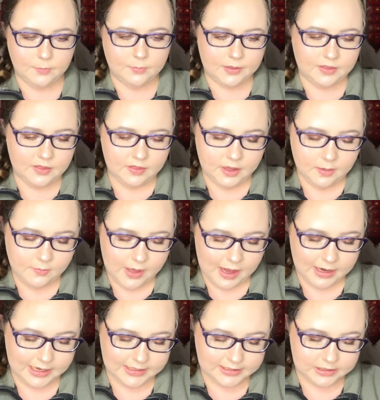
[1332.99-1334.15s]
But the thing about
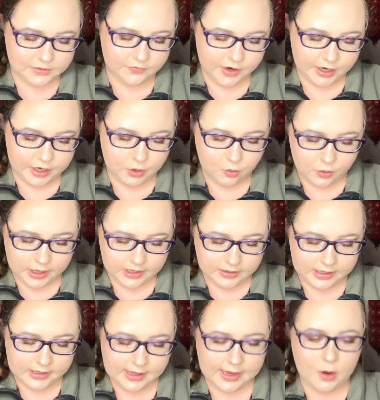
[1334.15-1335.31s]
it is it's very
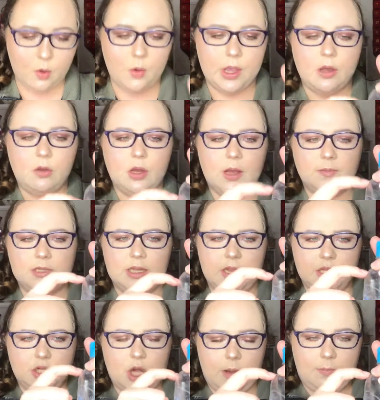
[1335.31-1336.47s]
oily. Like oil comes to the
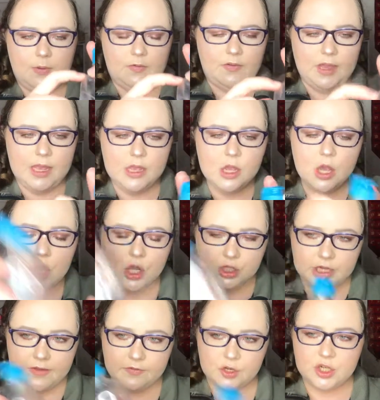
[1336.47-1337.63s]
top of it, so
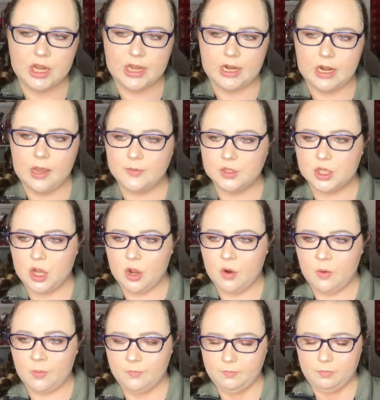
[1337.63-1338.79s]
you have to shake it up. So
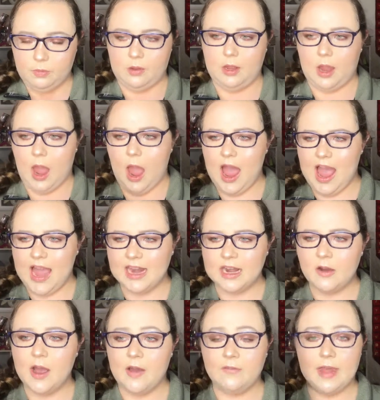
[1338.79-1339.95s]
I now
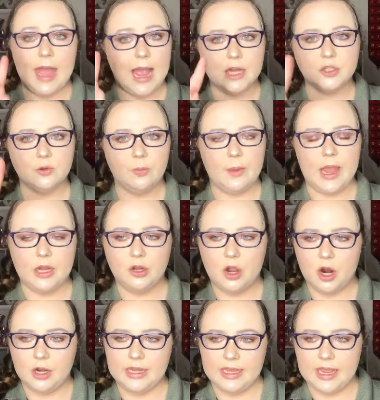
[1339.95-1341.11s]
have the actual brand
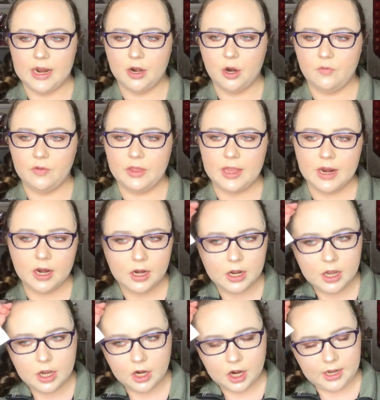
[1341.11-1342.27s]
Garnier over there,
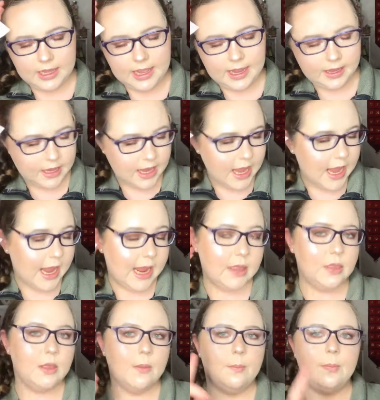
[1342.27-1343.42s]
Garnier,
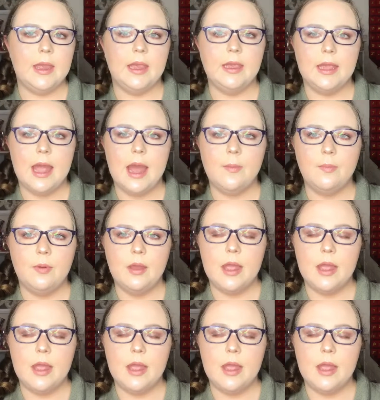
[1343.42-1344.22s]
in the pink cap.